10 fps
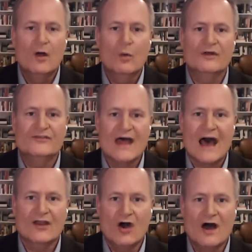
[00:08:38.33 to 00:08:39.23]
was
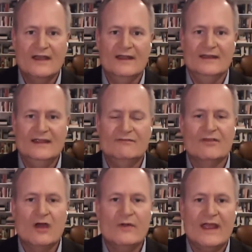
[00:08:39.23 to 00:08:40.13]
not audited,
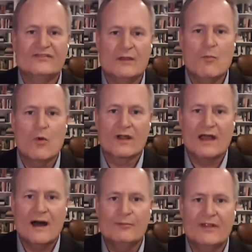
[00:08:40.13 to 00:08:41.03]
even though he has a more
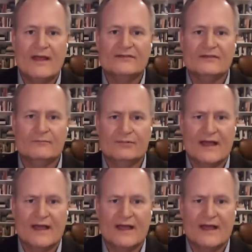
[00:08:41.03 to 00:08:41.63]
complex